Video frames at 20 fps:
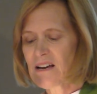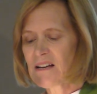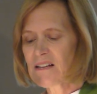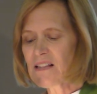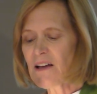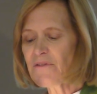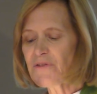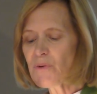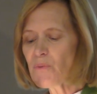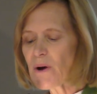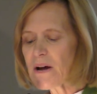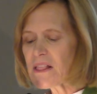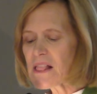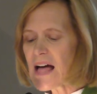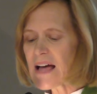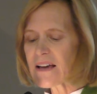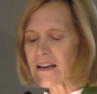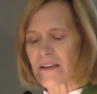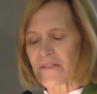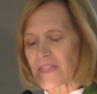Love the way
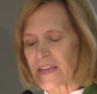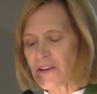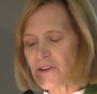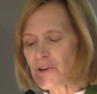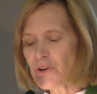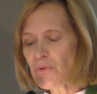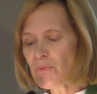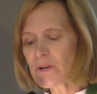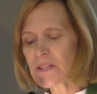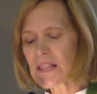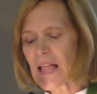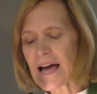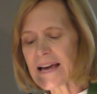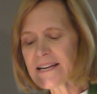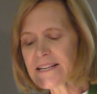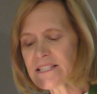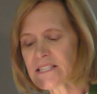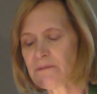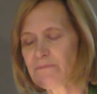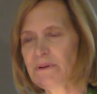that you would
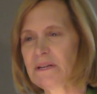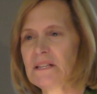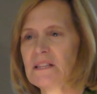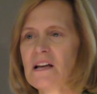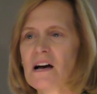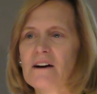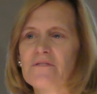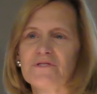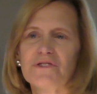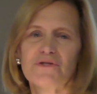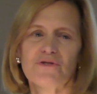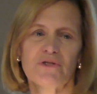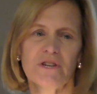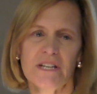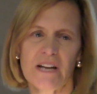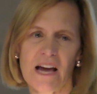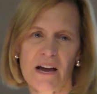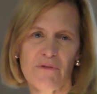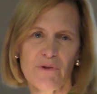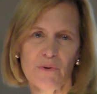like to be loved.
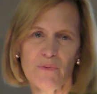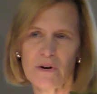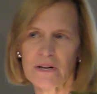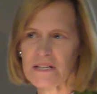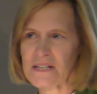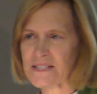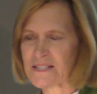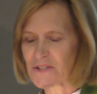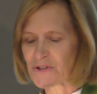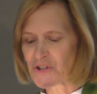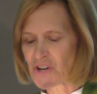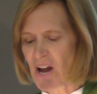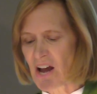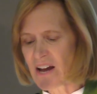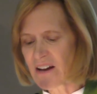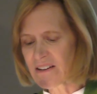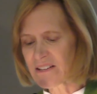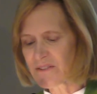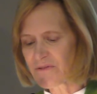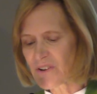Treat everyone as a
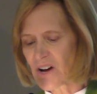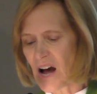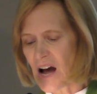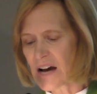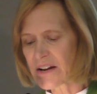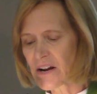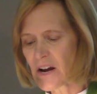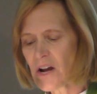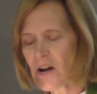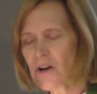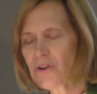child of God.